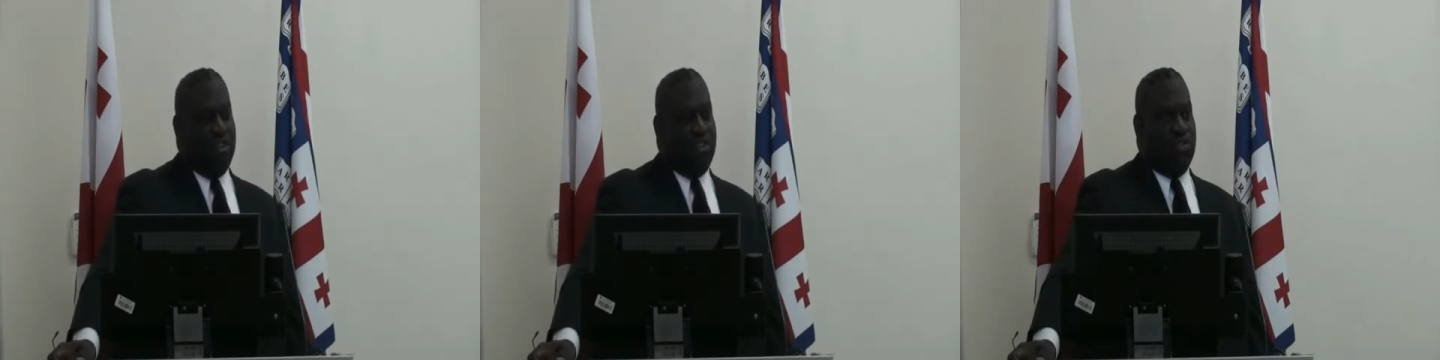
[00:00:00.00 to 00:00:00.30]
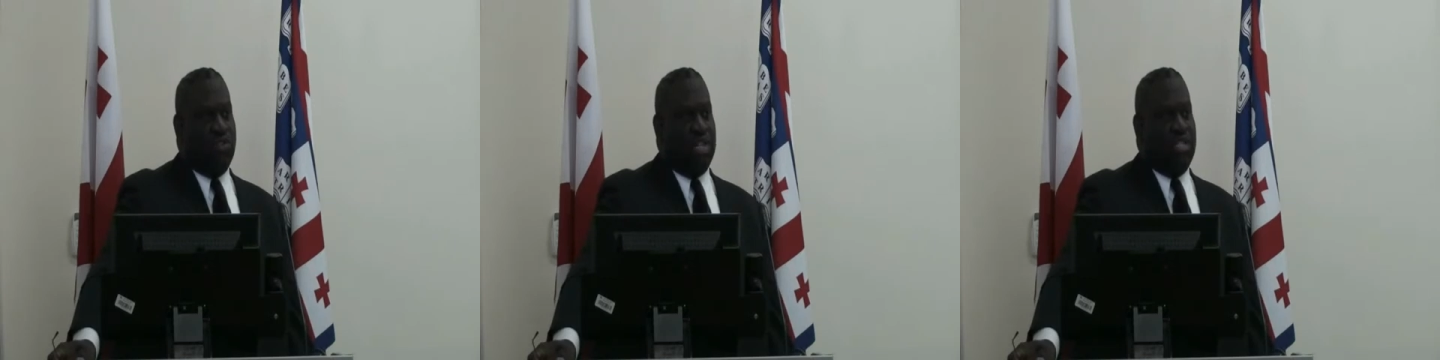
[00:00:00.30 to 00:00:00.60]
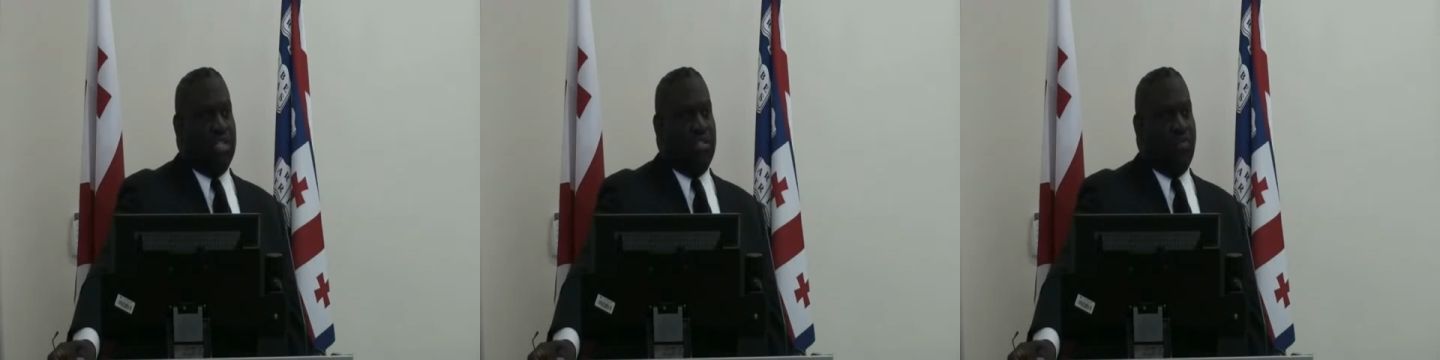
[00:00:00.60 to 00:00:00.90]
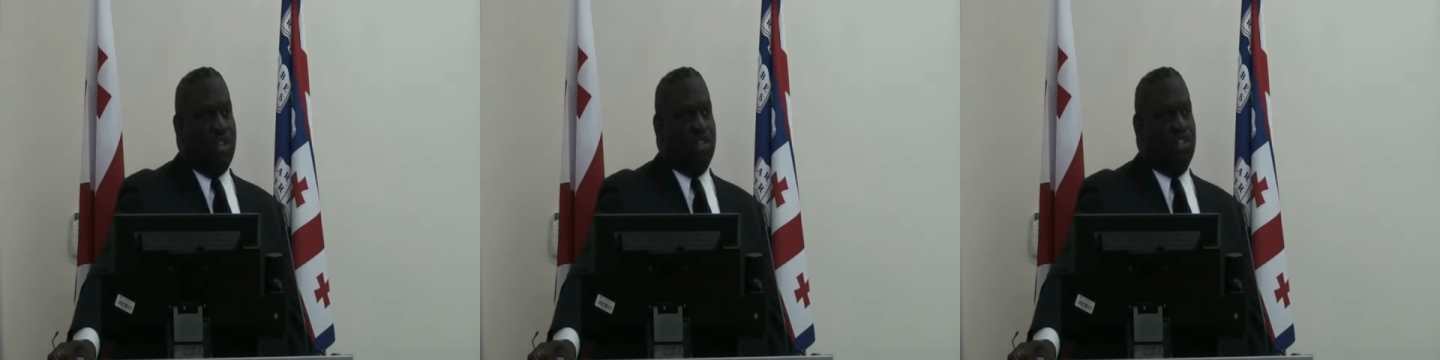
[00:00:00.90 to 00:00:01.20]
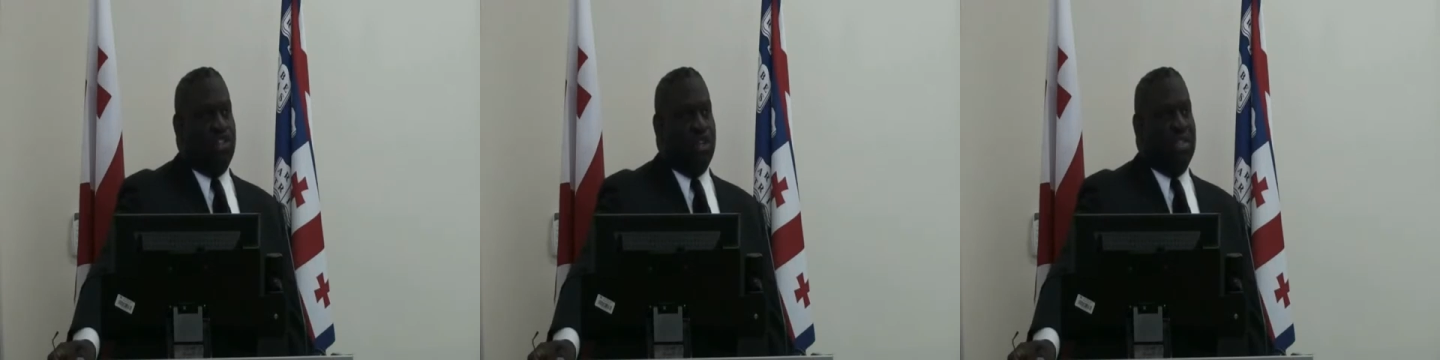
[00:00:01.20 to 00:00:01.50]
know, social justice is one of
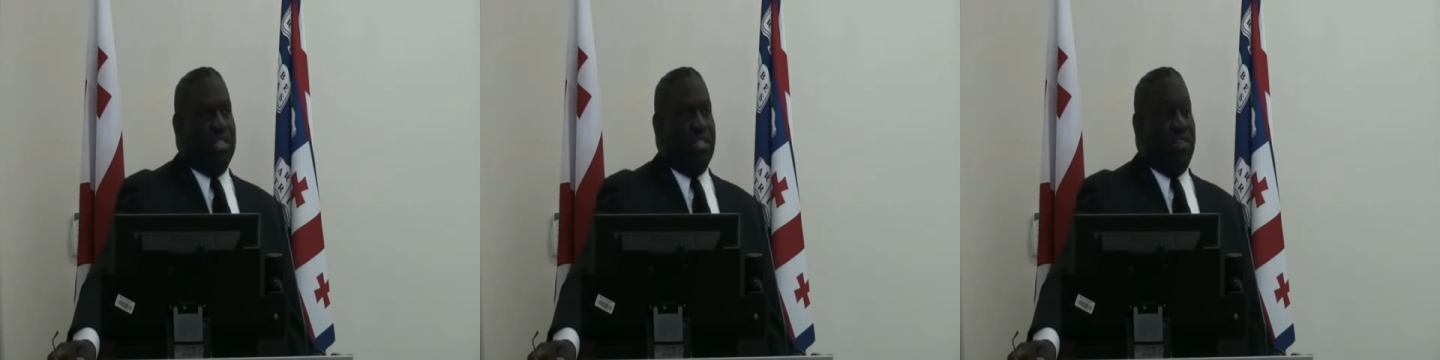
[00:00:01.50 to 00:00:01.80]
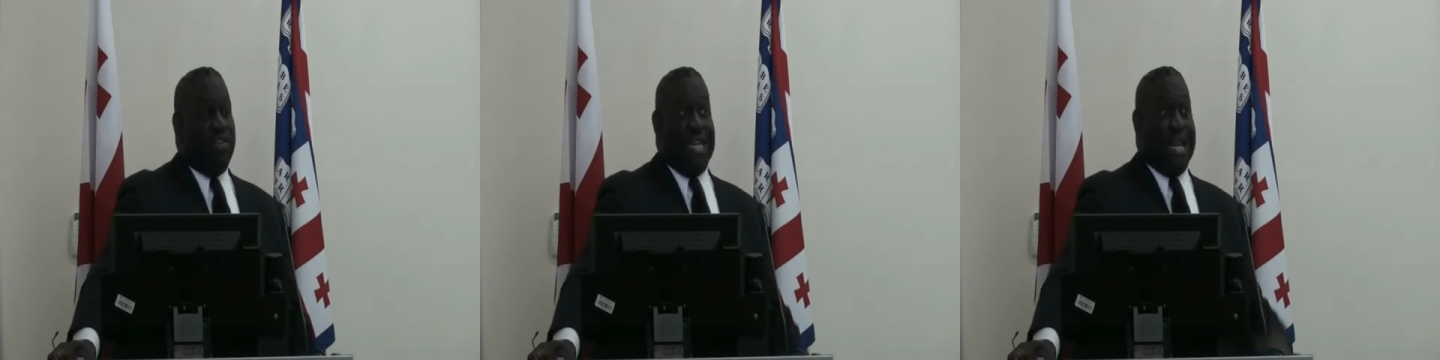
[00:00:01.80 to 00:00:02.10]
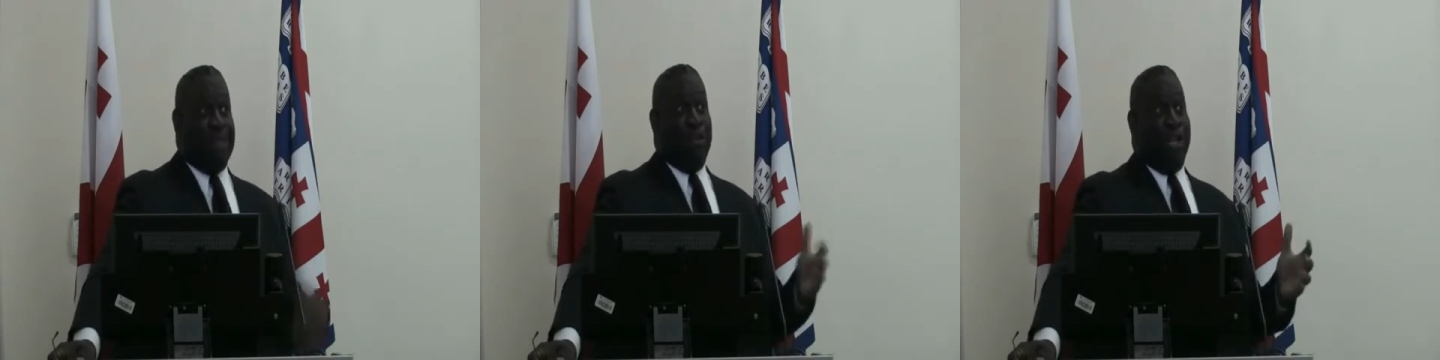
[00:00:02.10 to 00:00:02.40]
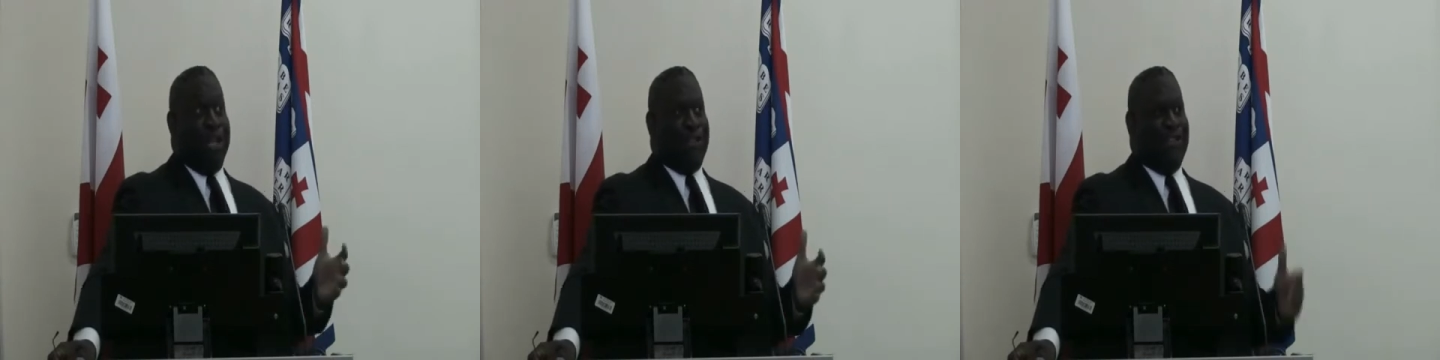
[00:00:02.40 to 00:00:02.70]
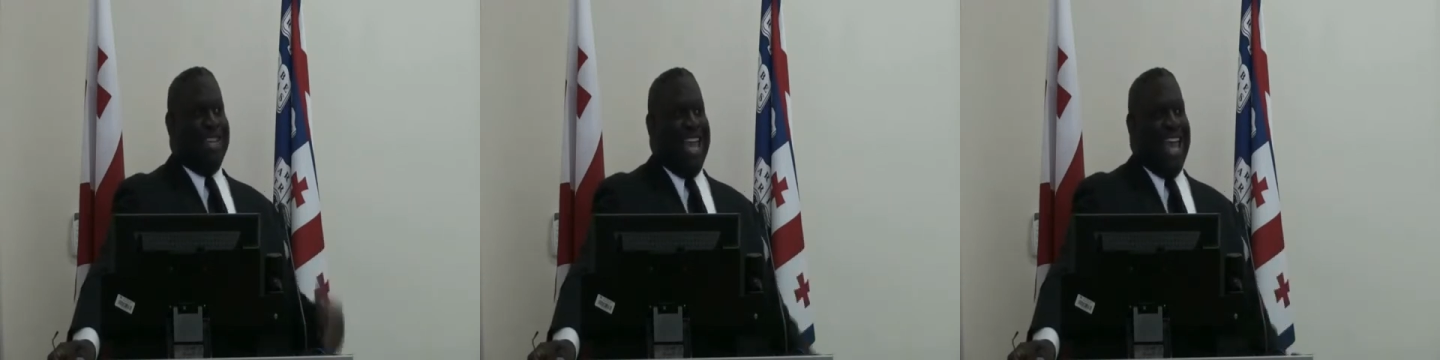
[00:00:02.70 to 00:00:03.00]
those terms that is very
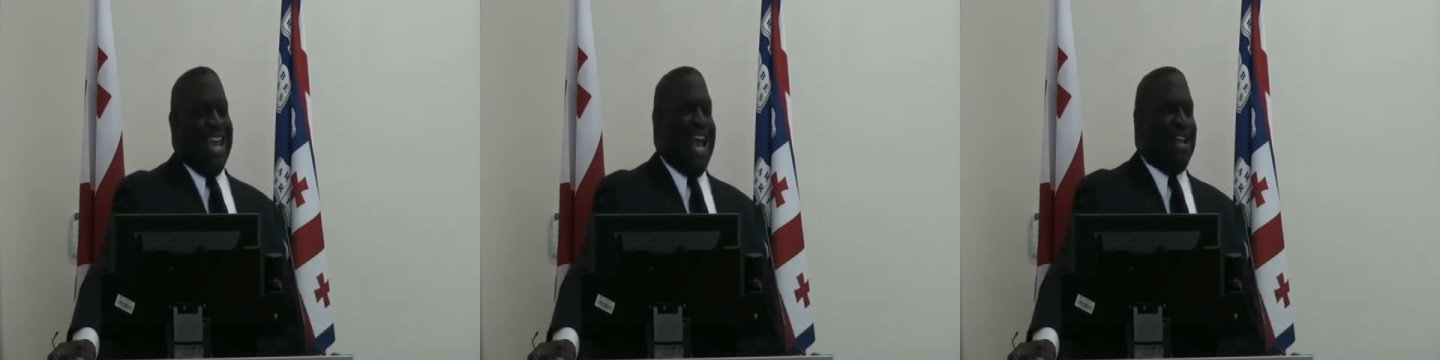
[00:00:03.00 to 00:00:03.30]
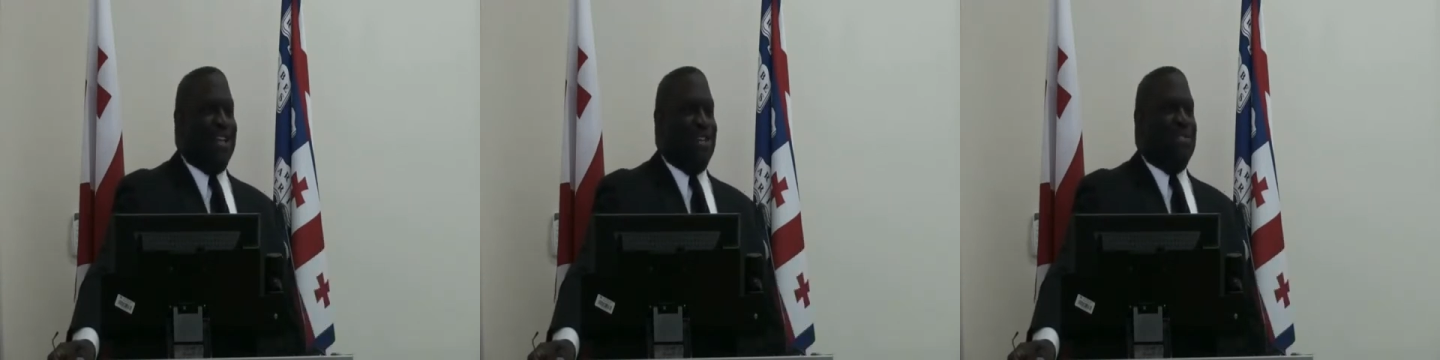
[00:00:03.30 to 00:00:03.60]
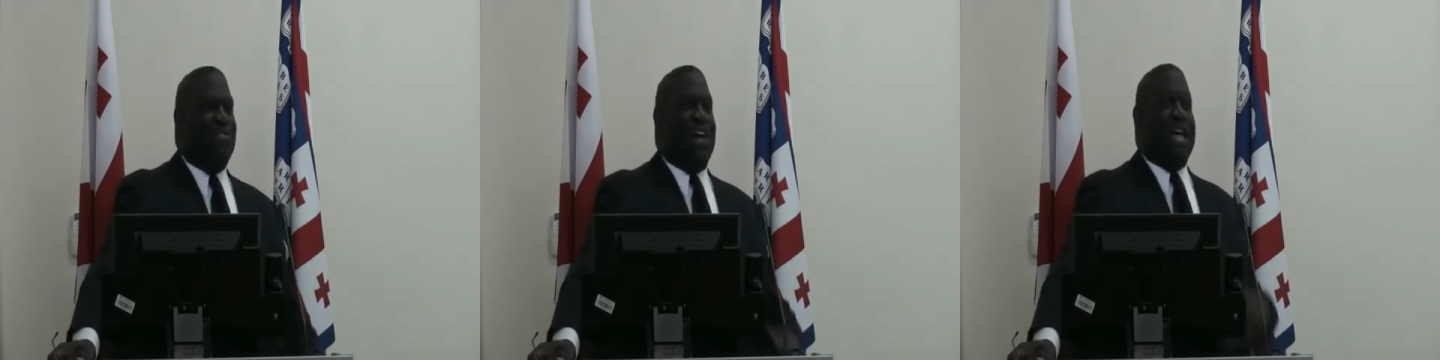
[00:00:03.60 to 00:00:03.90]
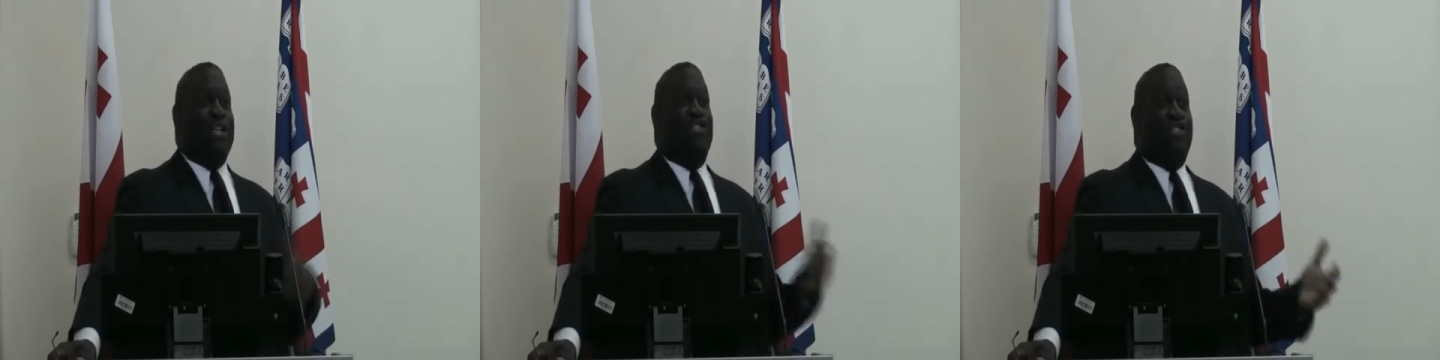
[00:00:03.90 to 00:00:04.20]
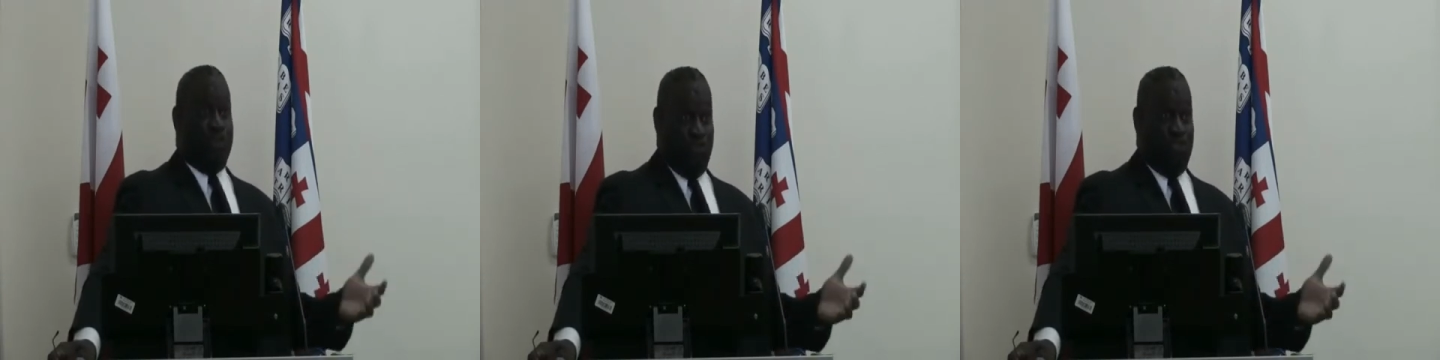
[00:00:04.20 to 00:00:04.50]
nebulous. And how do you define
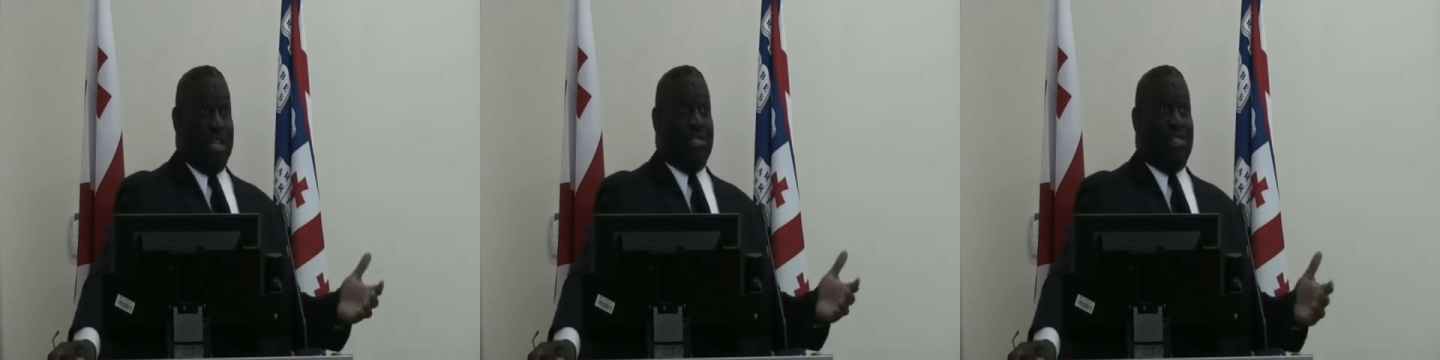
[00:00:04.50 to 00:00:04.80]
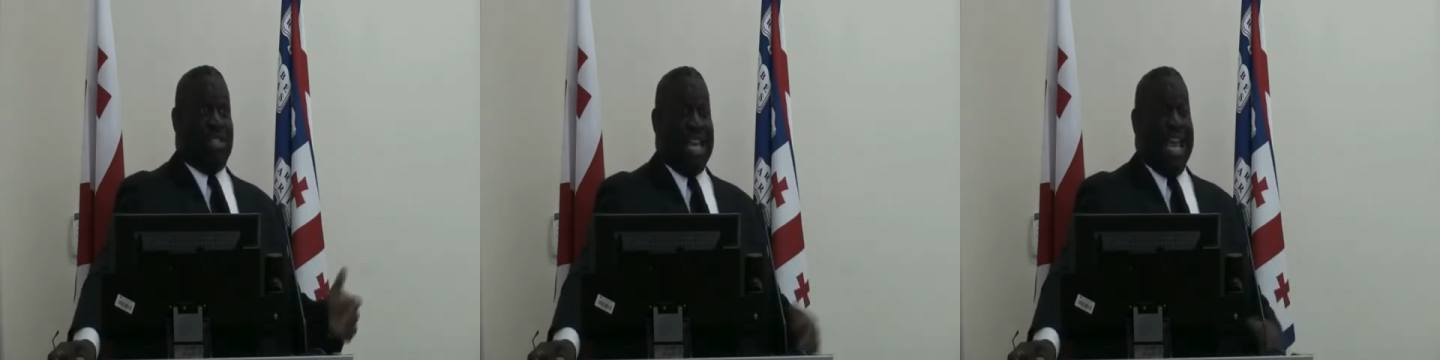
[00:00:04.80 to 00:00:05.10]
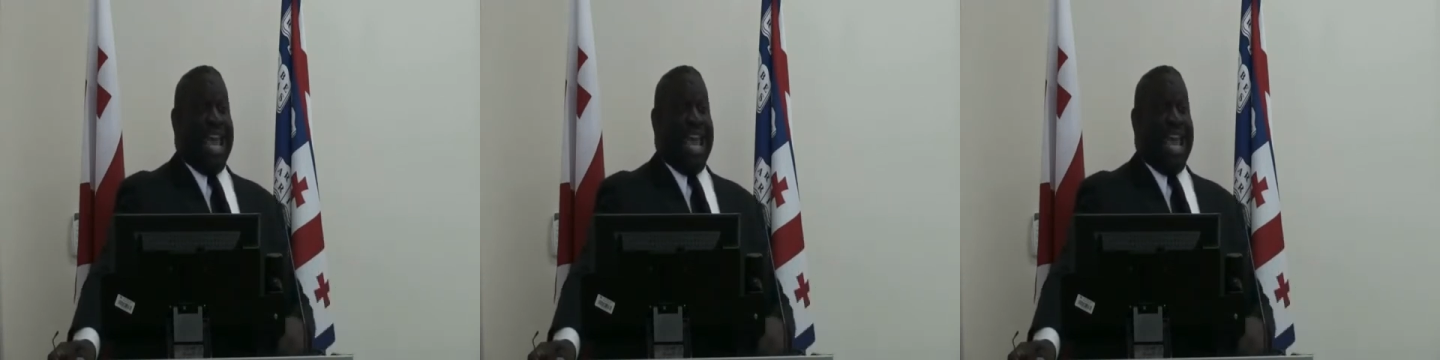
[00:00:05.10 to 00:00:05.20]
social justice?